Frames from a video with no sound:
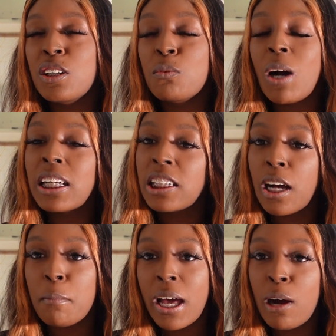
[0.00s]
watch
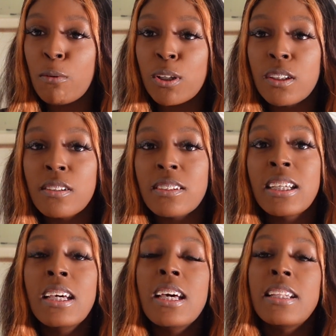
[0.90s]
time hours.
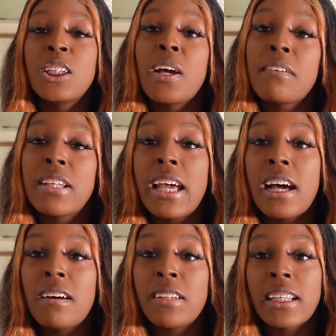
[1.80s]
Then you have to
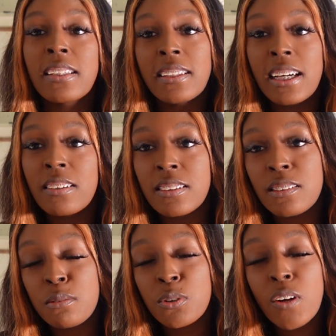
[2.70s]
have like the 1,000
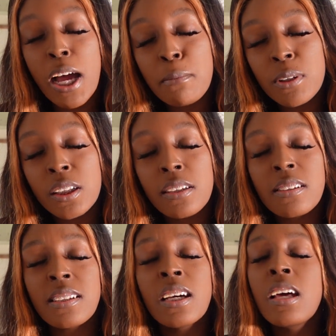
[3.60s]

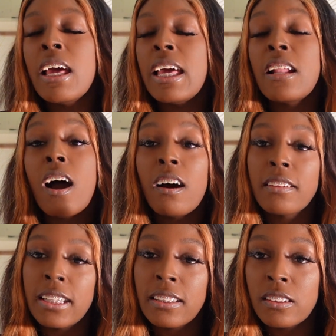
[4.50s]
subscribers and all
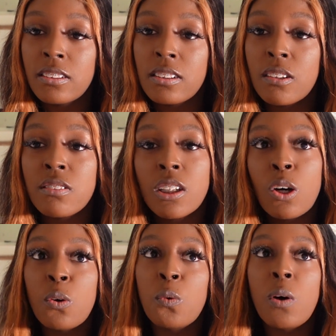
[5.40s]
that good stuff.
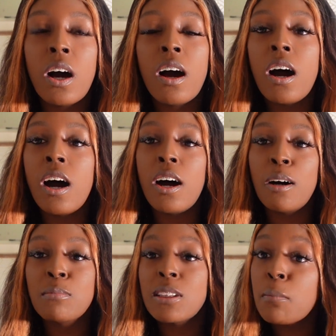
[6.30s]
So
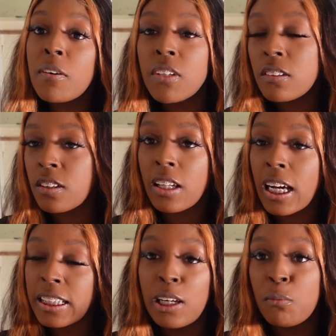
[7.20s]
some of us are
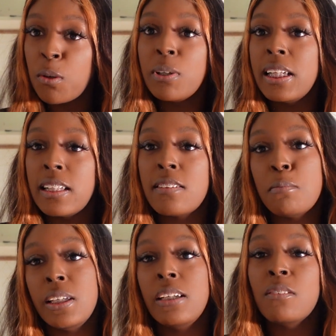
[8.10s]
not yet where we need to
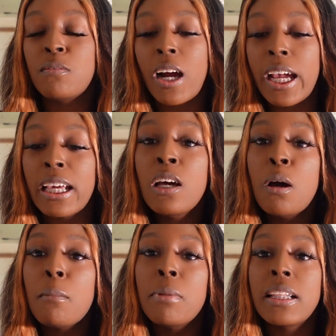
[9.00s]
be, right?
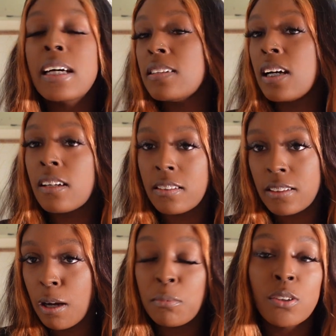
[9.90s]
But that's not going to
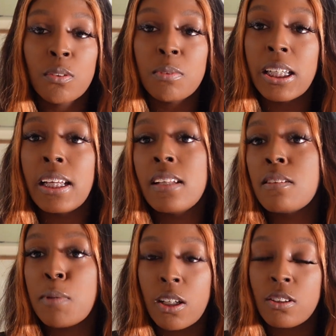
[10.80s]
stop us from getting
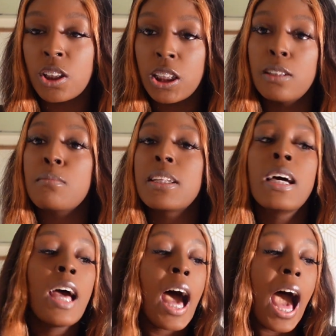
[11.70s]
sponsorships.
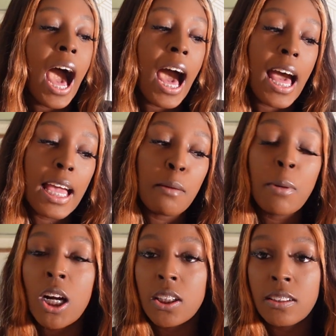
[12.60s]
I
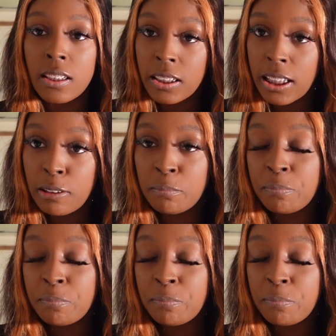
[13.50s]
personally